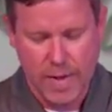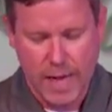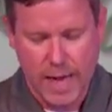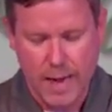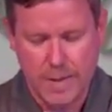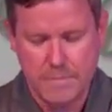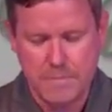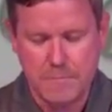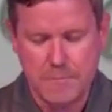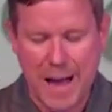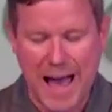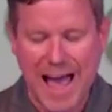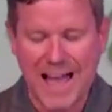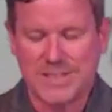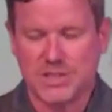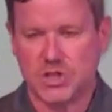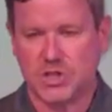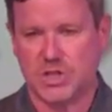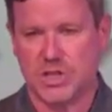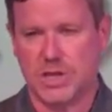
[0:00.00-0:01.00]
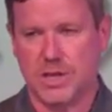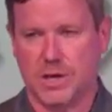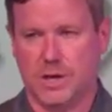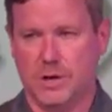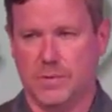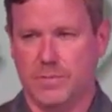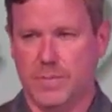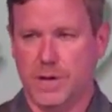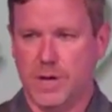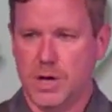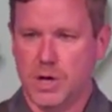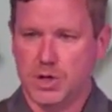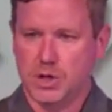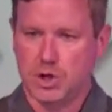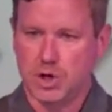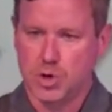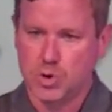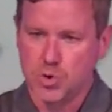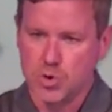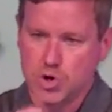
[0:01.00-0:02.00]
and match them
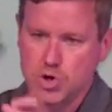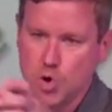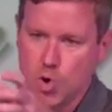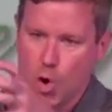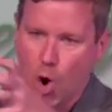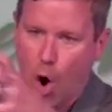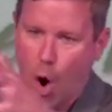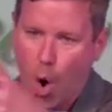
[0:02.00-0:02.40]
to your